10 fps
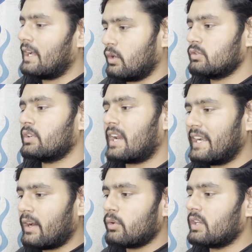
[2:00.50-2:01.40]
I also
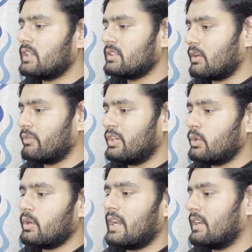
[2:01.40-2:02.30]
tried out in the
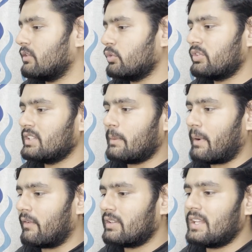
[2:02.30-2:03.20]
window, and using the
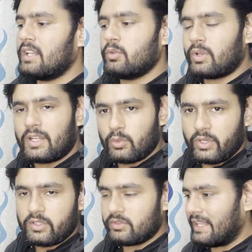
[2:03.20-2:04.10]
PowerShell you can do
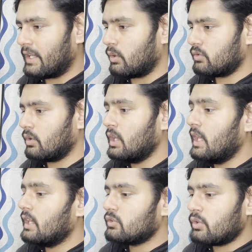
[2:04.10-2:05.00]
it there also.
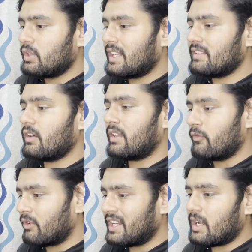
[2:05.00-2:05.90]
So here is the
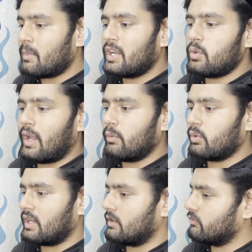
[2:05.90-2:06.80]
one command you have to run.